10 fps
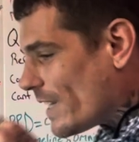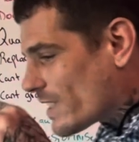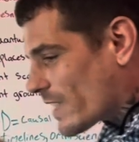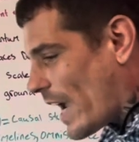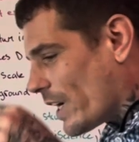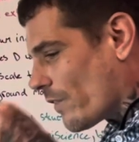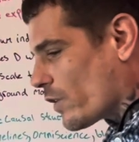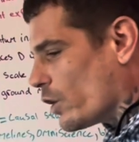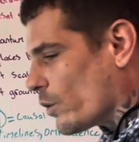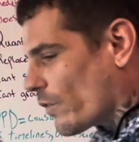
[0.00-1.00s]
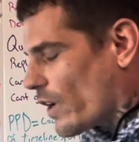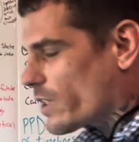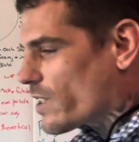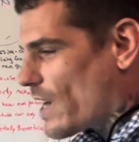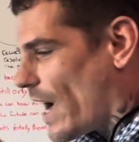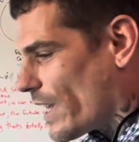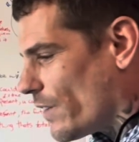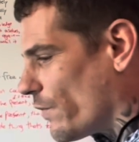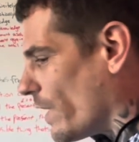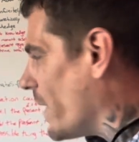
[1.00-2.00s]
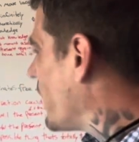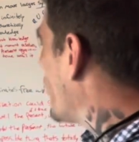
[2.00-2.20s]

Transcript: state of the universe is not infinite.